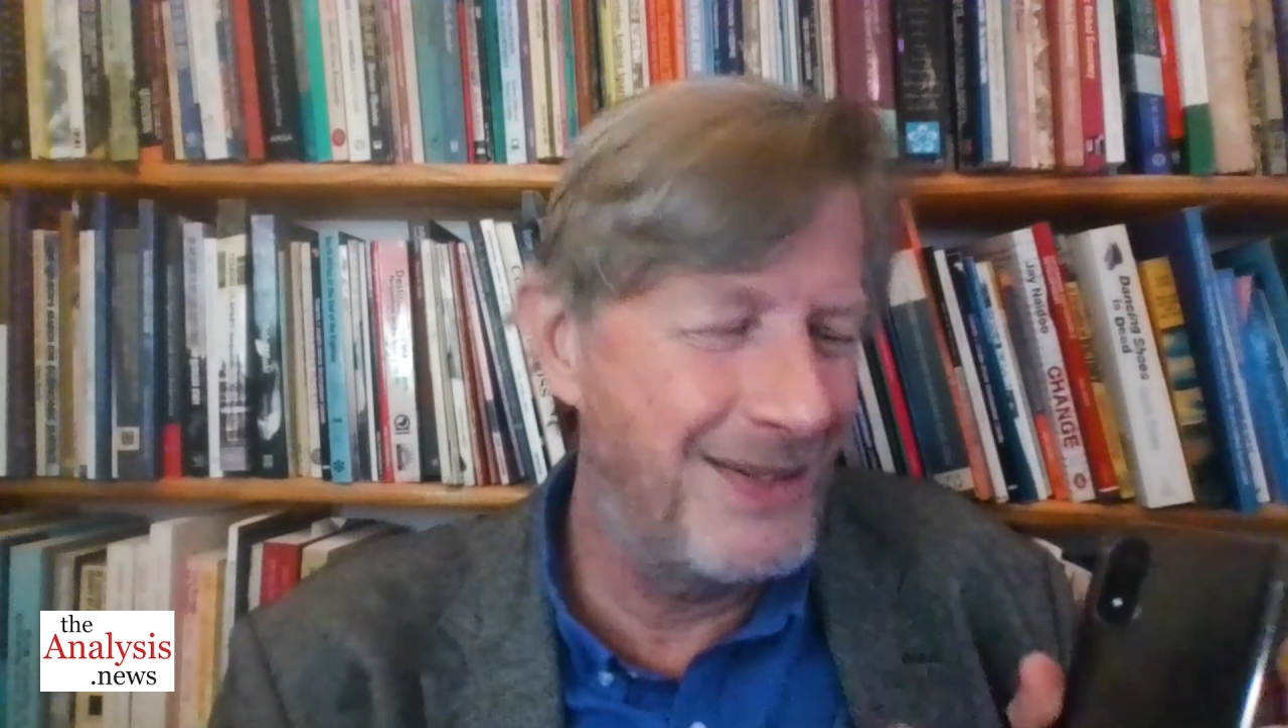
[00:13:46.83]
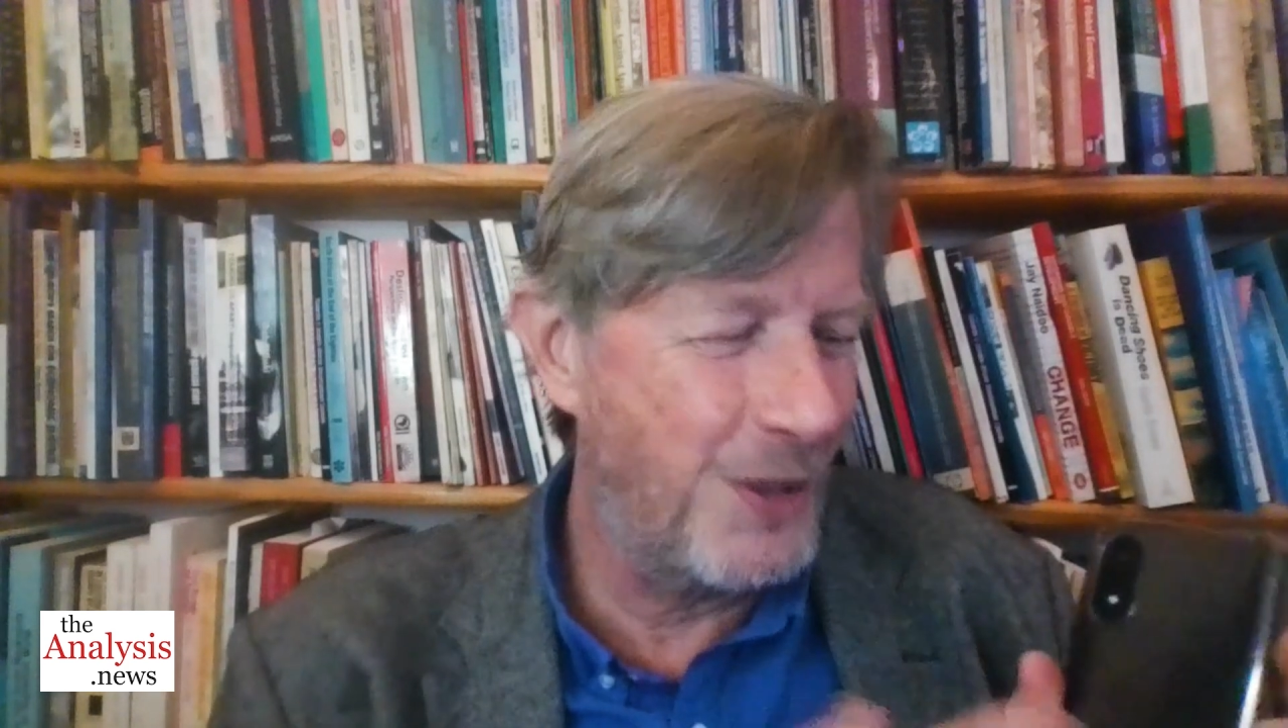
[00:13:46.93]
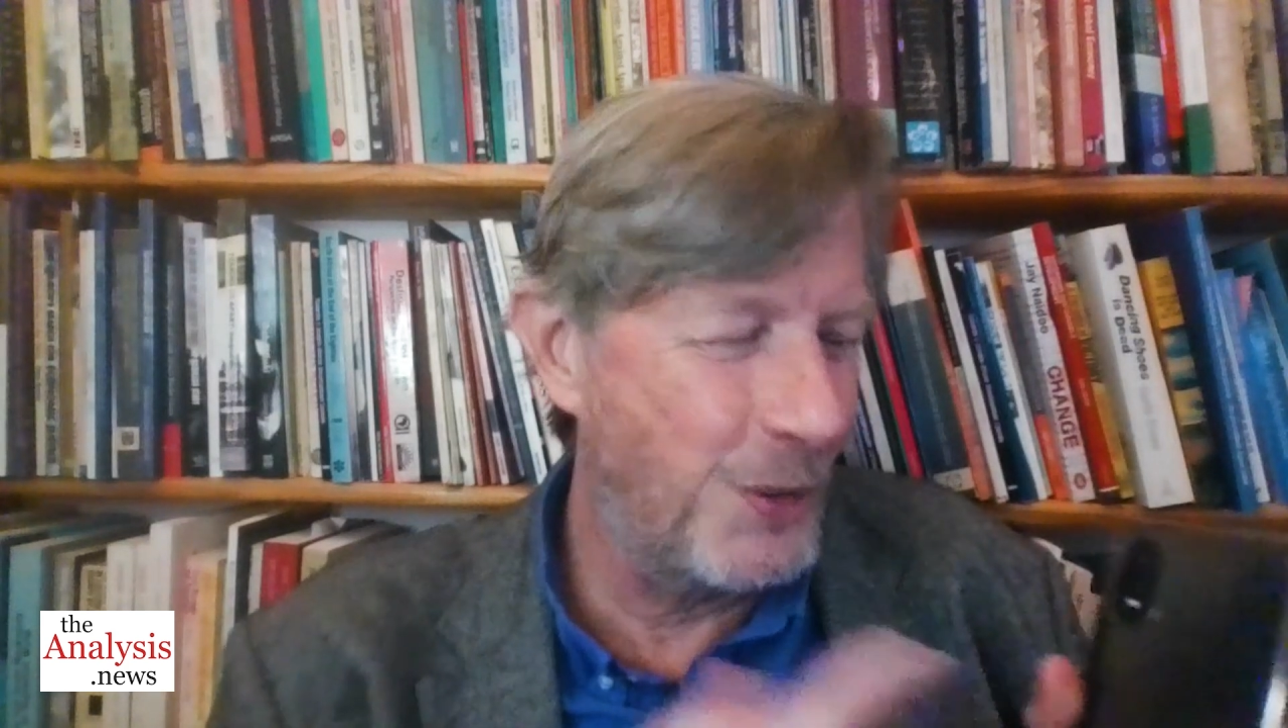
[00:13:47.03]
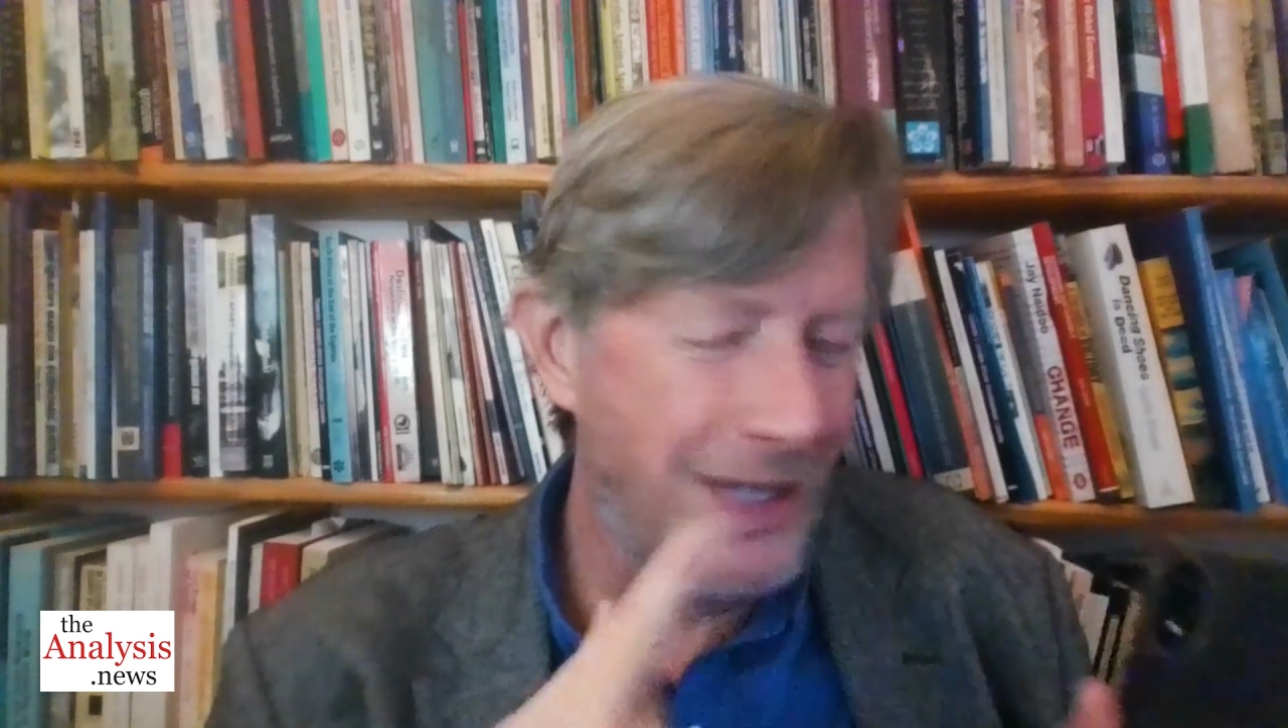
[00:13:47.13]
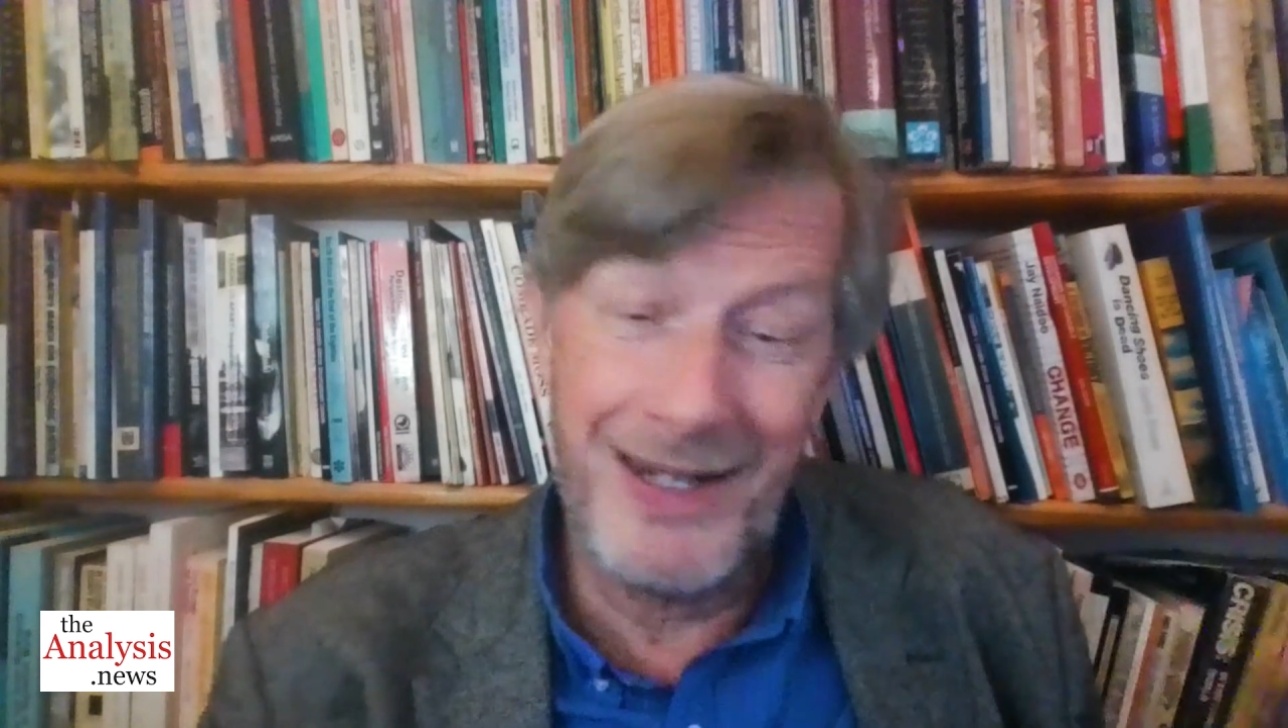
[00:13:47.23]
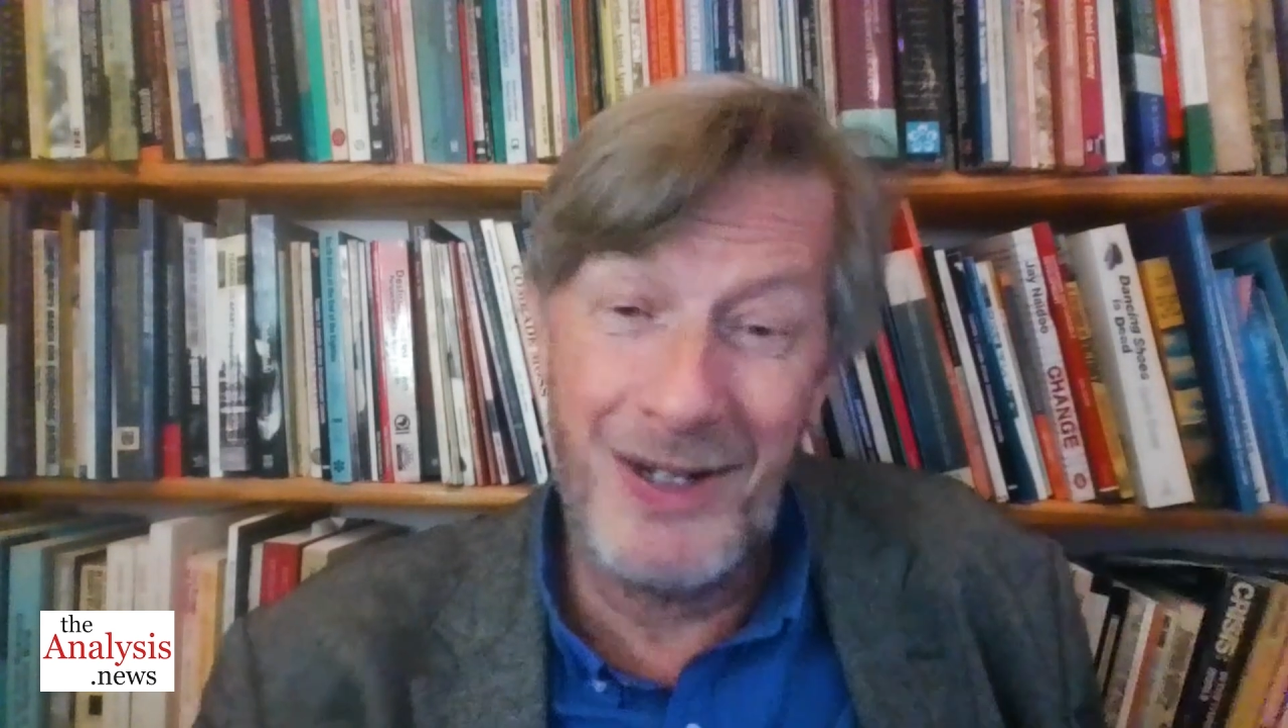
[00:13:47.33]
coltan